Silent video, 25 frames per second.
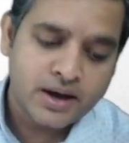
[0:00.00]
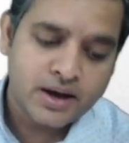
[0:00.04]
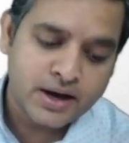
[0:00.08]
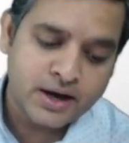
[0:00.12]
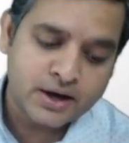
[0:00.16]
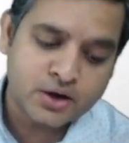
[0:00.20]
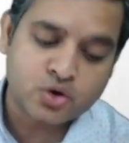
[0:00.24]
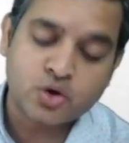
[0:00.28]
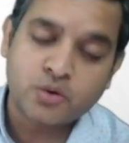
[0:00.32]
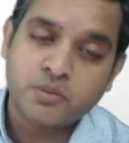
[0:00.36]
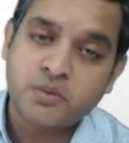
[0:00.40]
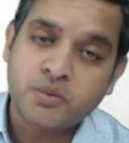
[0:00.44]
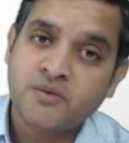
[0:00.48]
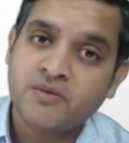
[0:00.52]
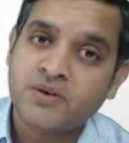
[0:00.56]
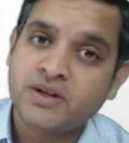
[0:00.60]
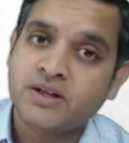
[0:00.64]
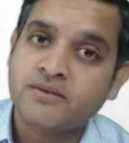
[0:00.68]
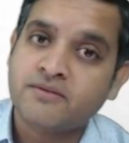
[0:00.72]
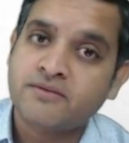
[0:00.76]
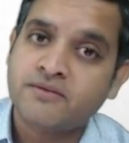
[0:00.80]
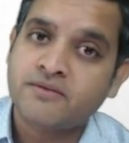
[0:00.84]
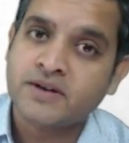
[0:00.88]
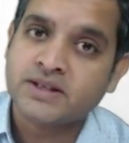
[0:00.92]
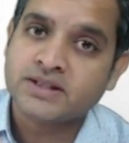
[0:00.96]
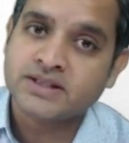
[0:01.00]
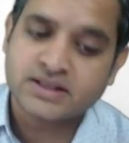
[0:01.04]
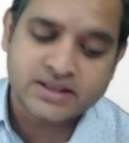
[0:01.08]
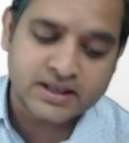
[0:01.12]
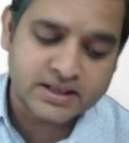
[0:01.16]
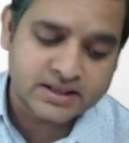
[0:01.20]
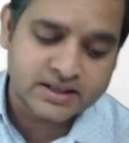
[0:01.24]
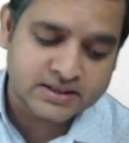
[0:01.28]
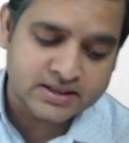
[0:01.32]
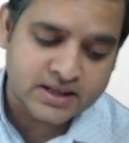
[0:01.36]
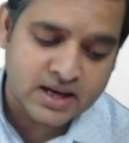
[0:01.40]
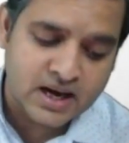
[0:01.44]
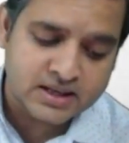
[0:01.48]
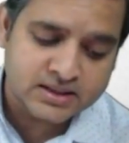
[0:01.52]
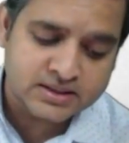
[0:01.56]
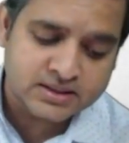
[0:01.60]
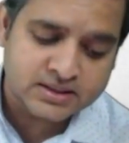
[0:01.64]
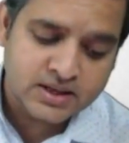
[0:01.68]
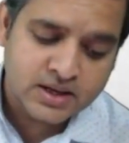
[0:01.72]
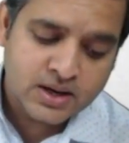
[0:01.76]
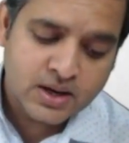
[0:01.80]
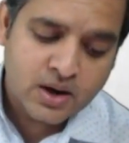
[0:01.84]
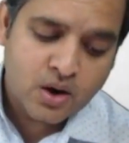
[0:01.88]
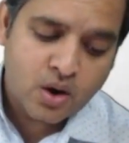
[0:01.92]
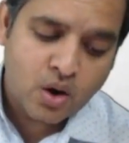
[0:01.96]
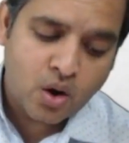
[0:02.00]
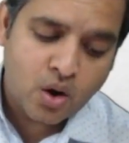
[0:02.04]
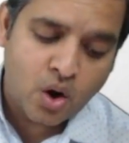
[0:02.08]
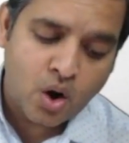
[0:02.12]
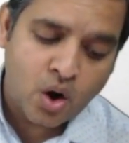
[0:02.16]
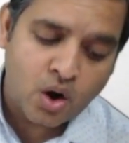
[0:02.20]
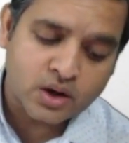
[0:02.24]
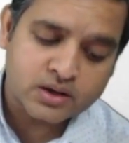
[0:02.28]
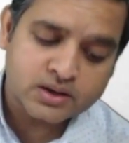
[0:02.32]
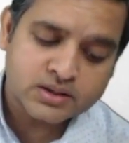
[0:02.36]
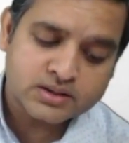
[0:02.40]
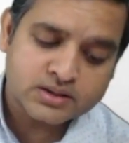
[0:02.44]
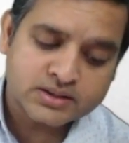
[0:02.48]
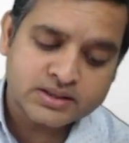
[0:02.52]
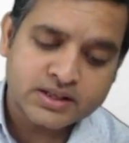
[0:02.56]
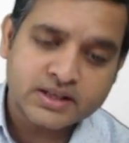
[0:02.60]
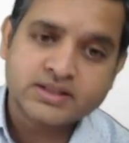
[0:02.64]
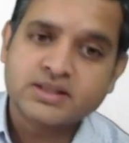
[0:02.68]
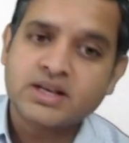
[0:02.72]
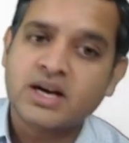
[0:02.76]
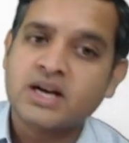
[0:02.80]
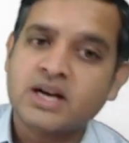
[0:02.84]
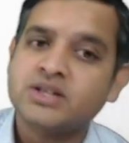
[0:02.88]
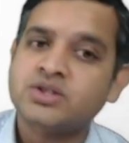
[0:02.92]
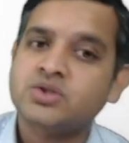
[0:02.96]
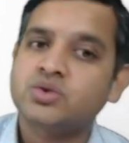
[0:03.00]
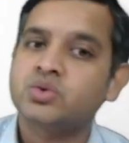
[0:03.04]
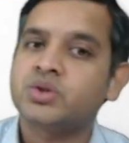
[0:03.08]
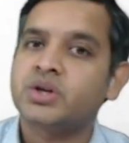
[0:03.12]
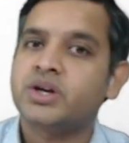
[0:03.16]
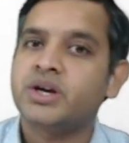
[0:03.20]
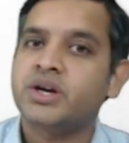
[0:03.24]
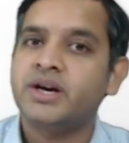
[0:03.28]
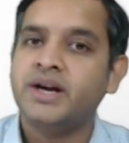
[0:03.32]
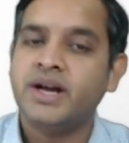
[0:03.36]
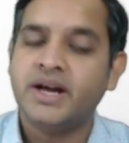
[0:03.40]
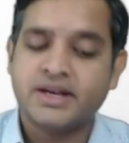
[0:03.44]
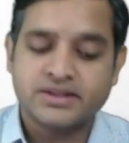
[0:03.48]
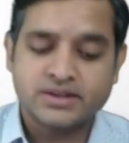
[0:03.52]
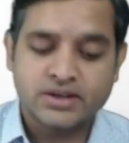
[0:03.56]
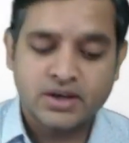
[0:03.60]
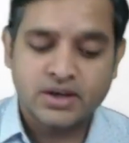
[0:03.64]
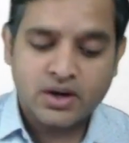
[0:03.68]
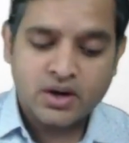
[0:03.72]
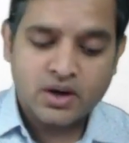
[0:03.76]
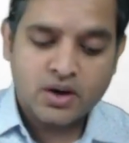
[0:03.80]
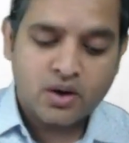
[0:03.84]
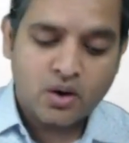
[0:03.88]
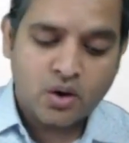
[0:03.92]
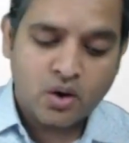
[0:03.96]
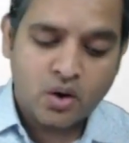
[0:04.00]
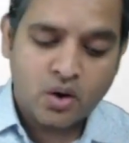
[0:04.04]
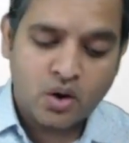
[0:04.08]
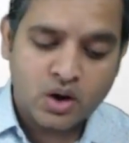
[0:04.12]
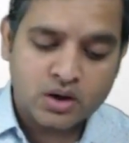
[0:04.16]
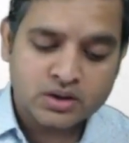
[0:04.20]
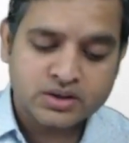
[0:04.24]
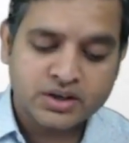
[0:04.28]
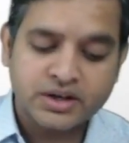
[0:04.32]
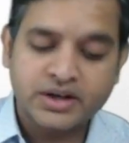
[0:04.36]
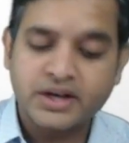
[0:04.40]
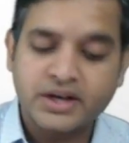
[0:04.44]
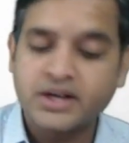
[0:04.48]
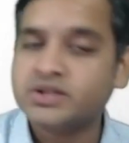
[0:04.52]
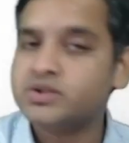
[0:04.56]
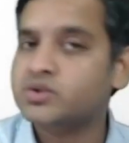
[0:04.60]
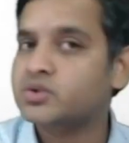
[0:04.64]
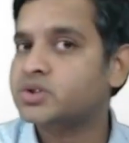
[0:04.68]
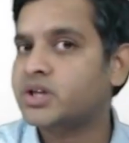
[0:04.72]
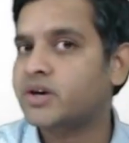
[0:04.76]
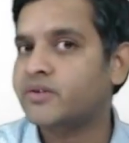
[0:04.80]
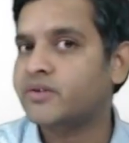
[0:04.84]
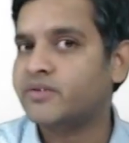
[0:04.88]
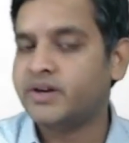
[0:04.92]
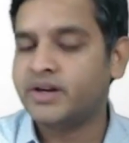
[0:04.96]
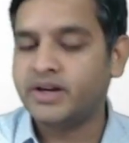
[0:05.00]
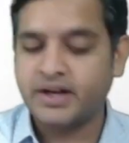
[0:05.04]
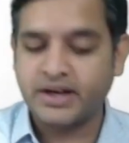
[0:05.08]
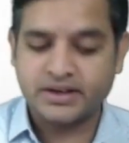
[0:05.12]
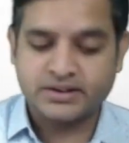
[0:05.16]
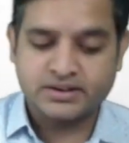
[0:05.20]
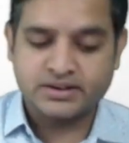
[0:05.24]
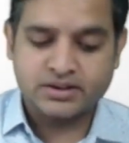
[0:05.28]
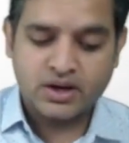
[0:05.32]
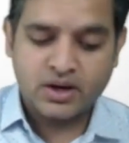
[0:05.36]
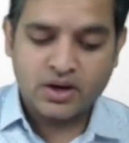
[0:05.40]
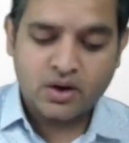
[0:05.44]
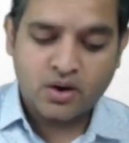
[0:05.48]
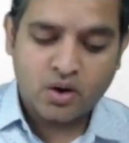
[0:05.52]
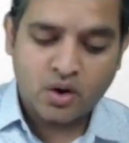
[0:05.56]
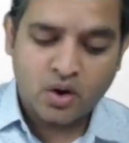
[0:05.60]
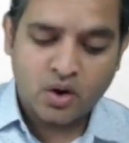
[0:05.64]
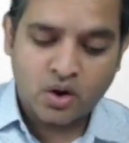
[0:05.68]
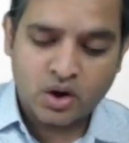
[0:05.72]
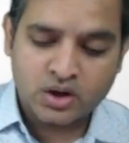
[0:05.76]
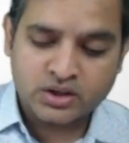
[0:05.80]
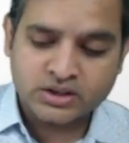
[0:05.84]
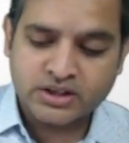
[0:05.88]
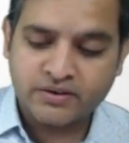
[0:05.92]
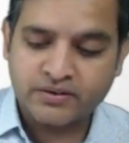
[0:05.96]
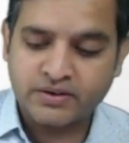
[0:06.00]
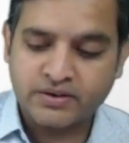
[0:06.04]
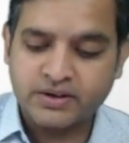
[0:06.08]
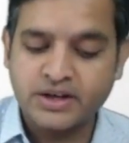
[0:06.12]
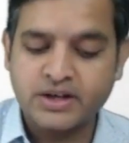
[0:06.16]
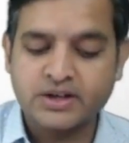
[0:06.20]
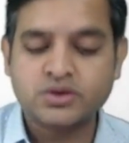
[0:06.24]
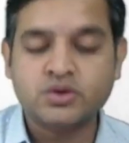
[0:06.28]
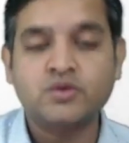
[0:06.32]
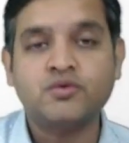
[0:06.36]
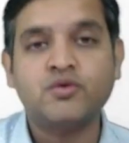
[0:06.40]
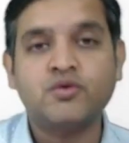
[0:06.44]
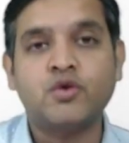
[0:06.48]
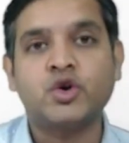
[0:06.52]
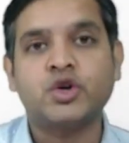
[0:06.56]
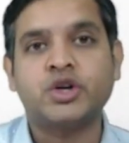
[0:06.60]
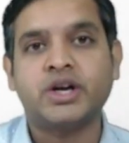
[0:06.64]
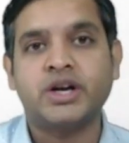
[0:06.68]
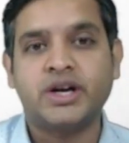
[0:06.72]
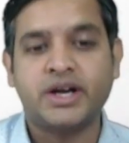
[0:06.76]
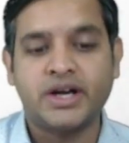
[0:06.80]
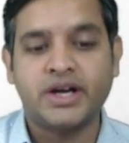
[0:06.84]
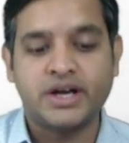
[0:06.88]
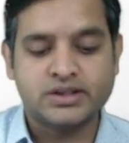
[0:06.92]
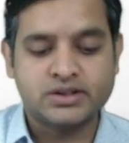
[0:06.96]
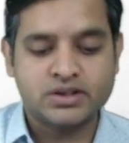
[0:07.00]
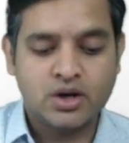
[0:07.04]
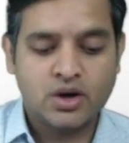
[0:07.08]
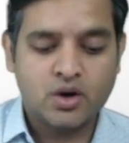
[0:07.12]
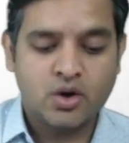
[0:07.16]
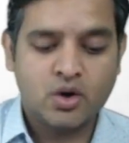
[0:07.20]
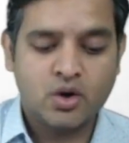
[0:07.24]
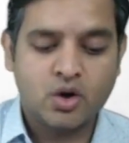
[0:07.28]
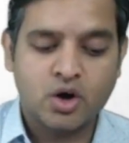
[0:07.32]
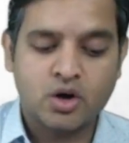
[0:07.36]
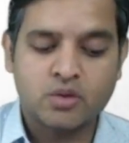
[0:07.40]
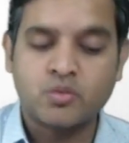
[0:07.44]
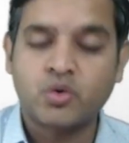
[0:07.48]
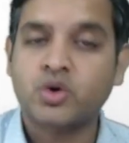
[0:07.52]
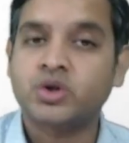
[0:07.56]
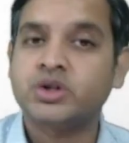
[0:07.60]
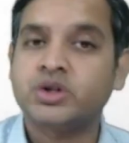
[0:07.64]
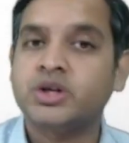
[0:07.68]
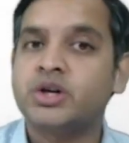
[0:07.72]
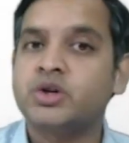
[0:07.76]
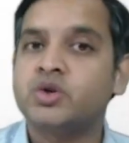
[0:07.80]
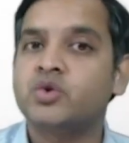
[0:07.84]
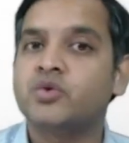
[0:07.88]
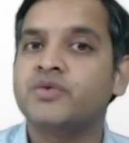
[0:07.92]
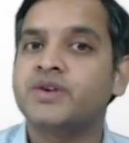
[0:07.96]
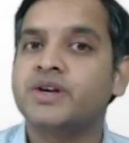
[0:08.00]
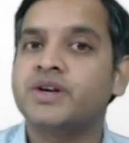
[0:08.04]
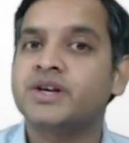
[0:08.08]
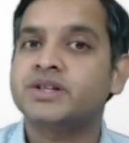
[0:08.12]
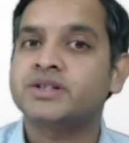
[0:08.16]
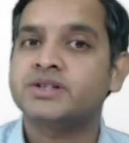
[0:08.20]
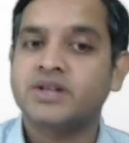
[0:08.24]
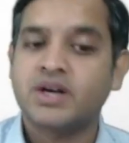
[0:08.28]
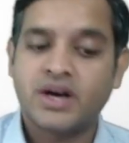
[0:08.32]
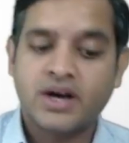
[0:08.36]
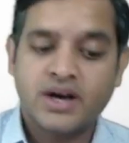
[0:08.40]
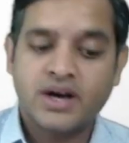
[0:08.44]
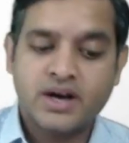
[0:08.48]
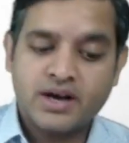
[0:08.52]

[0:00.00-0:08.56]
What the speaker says: It could be within first 6 hours or 6 hours to 3 days or 3 days to 7 days or 7 days to 14 days or more than 2 weeks.